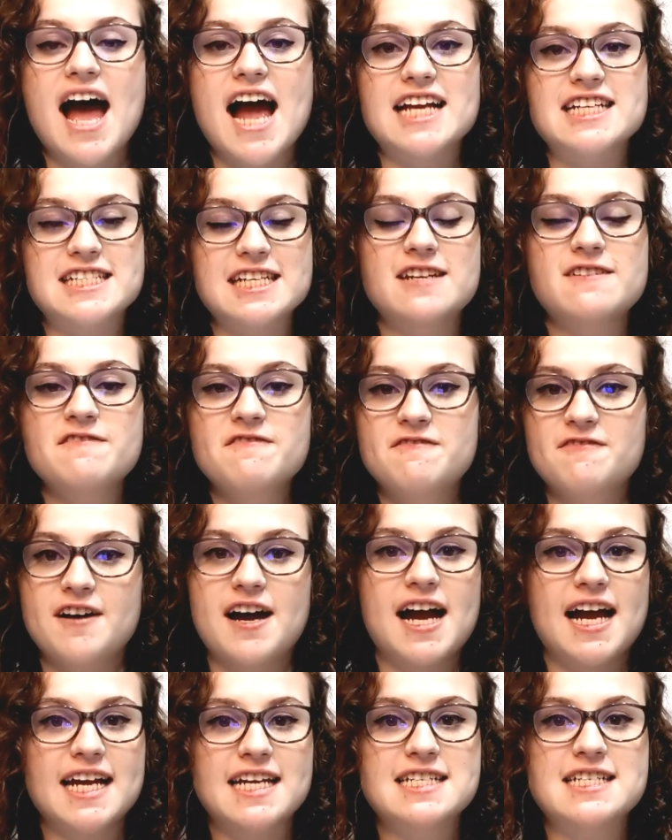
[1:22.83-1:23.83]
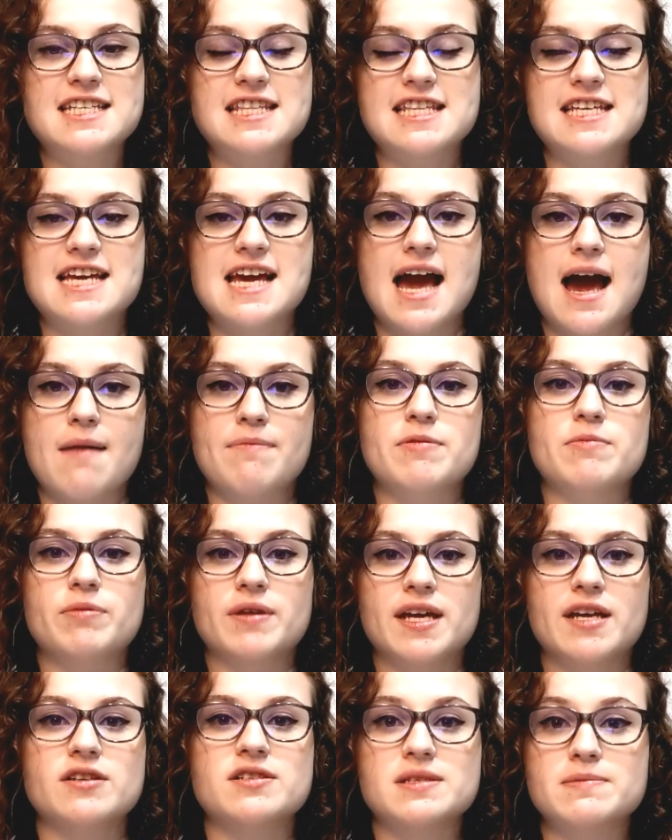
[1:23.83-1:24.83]
I didn't find the Happy
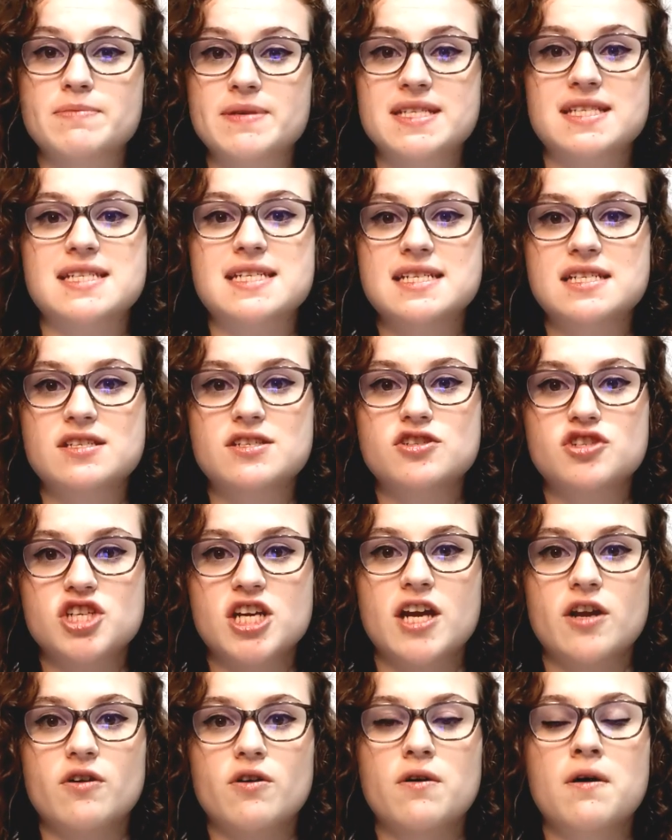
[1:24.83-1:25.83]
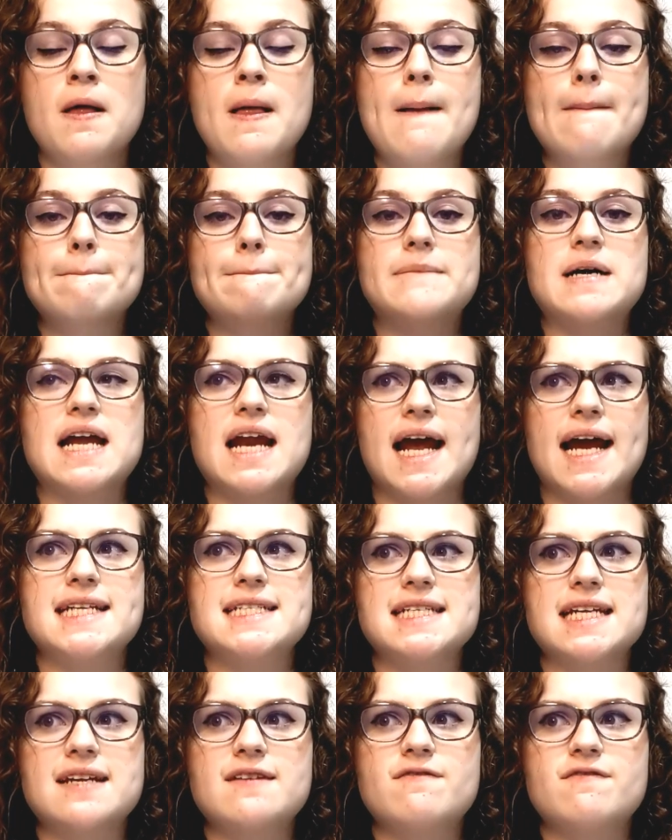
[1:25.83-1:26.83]
Planner's business channel, but I
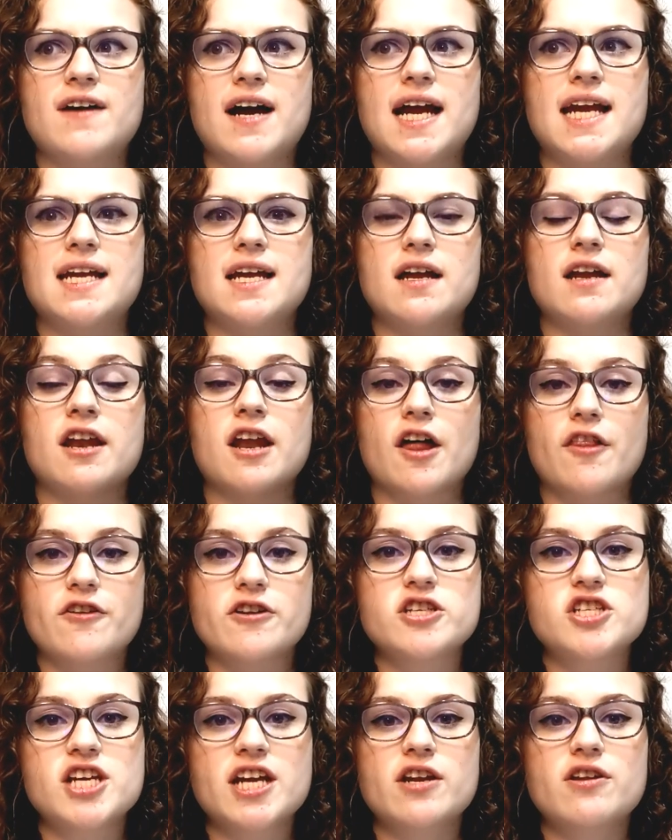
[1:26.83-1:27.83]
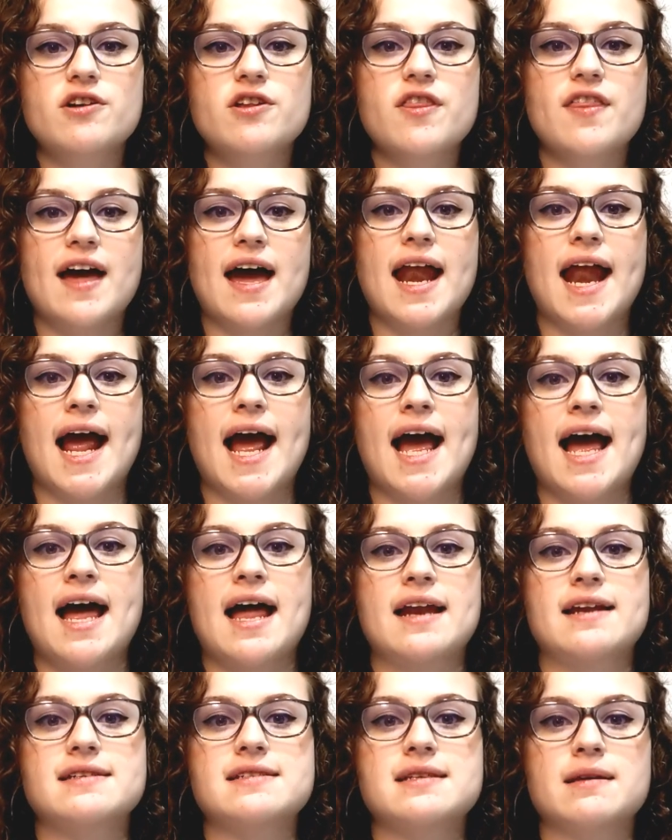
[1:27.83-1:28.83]
did find another channel that
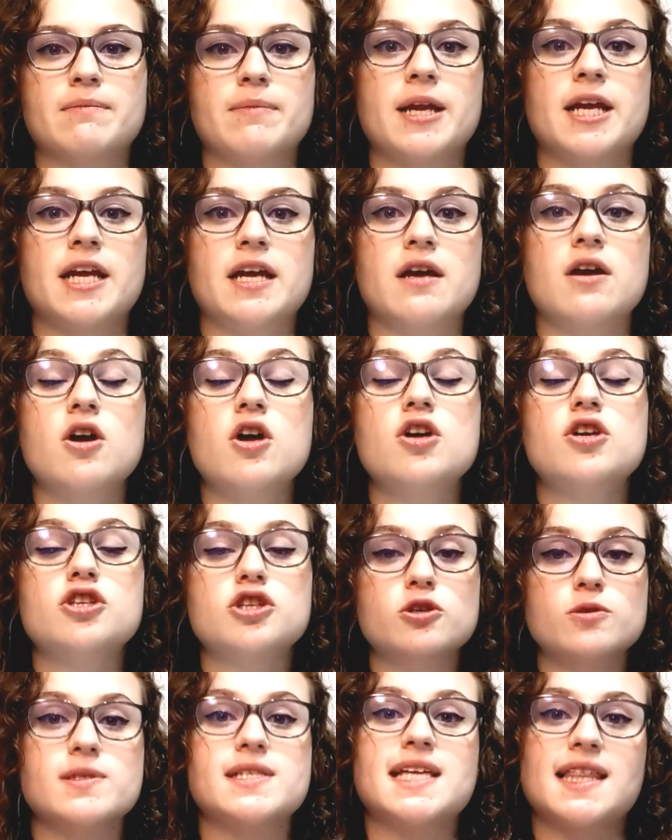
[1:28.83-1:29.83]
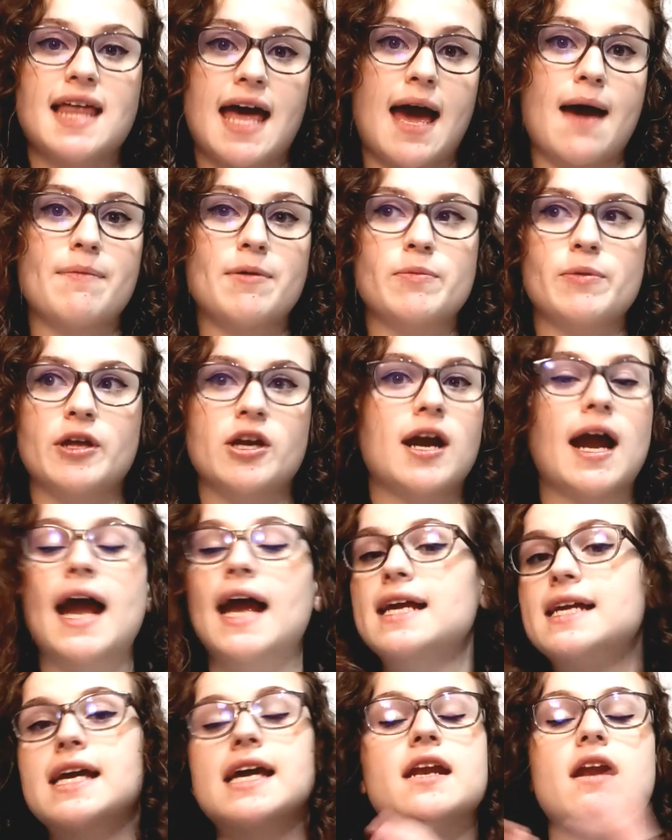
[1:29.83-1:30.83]
had somebody using the Happy Planner.
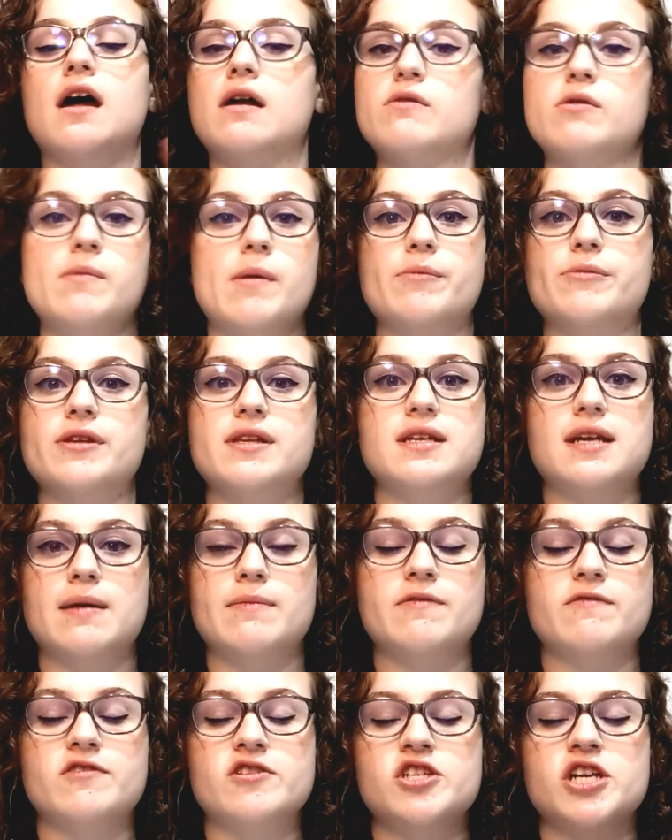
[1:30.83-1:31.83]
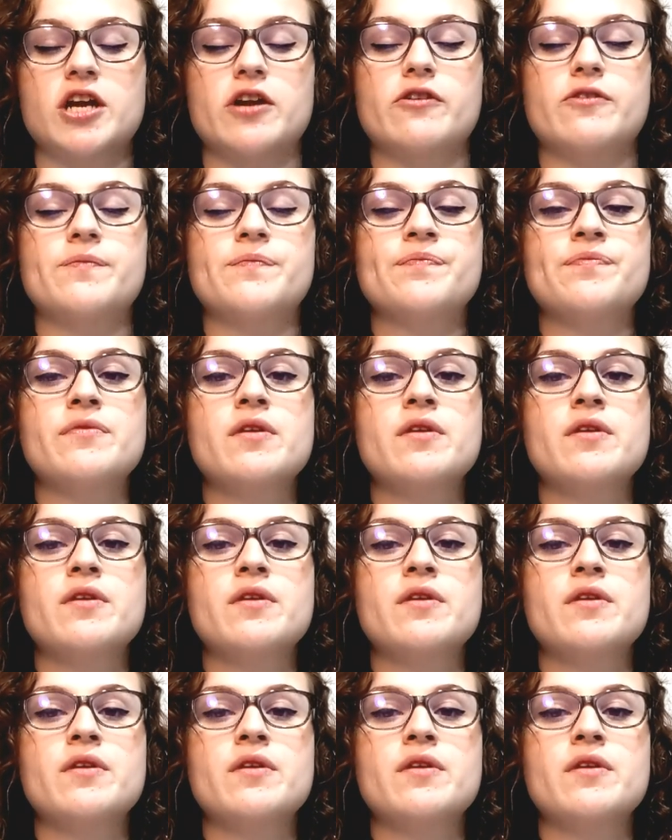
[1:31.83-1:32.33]
I cannot remember the name of the channel.